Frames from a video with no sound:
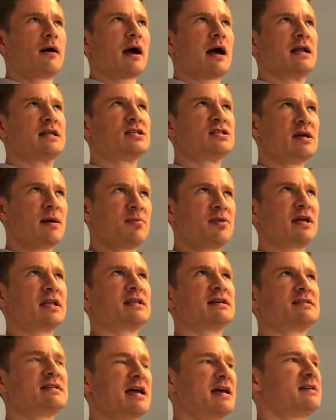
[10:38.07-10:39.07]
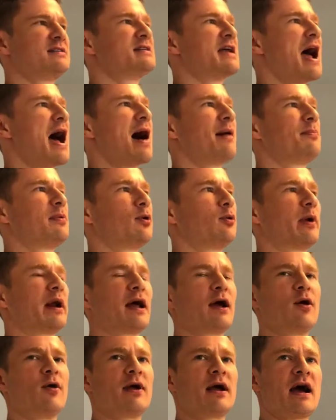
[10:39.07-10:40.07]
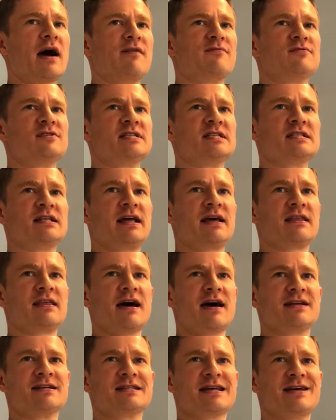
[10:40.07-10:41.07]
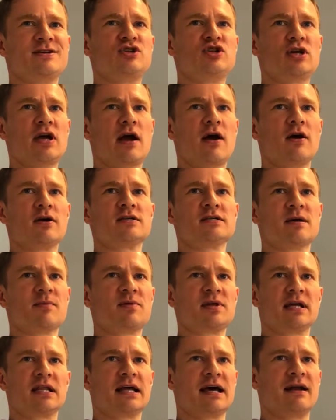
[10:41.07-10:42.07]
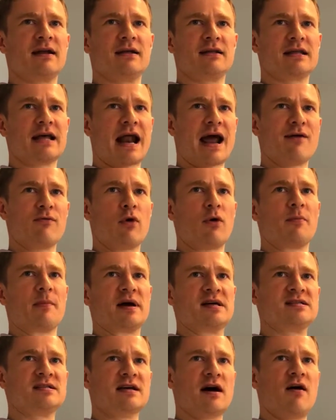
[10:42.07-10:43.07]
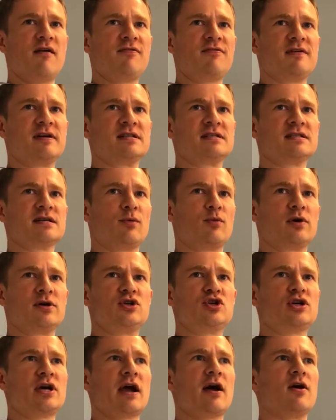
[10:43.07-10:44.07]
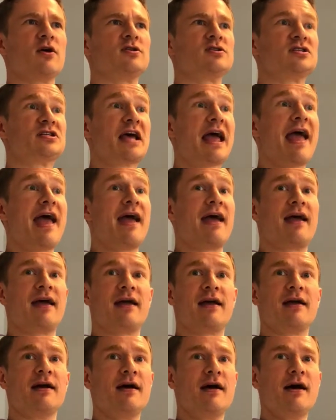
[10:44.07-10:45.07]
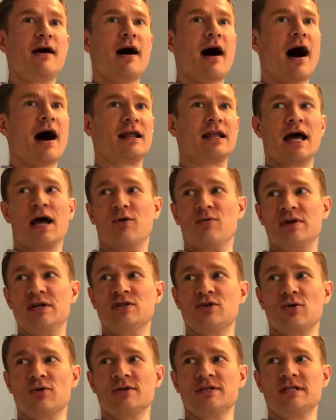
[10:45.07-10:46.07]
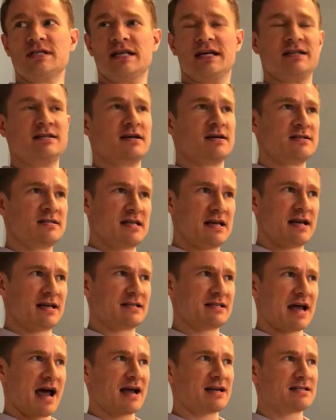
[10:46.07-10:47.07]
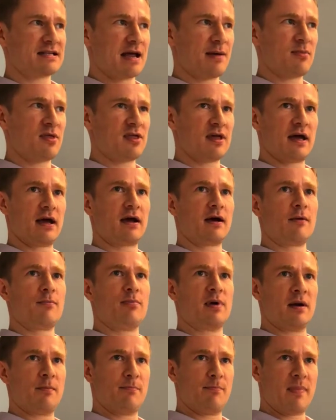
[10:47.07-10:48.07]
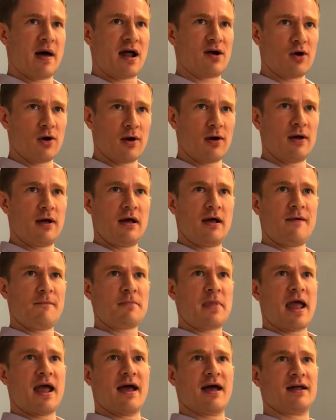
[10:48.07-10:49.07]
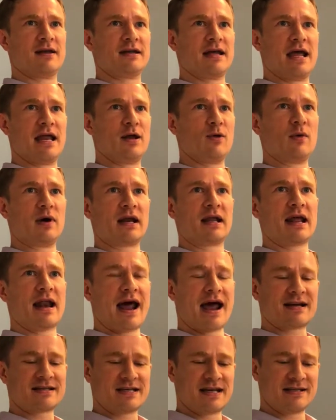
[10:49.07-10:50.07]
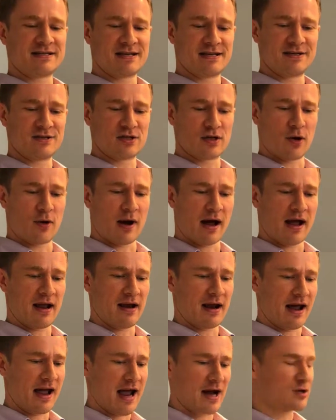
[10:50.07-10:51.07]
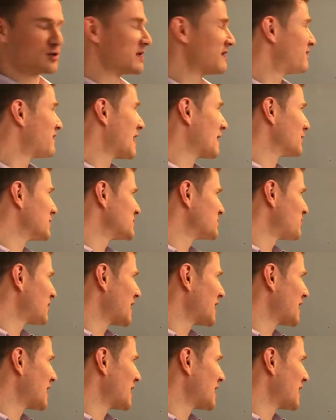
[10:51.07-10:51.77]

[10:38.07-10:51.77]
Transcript: Kind of something that tends to happen when I go to conferences like that is I share something that, that I wrote myself, and someone shares a online resource that does the exact same thing but better, and anyone can access it. So I, I actually found this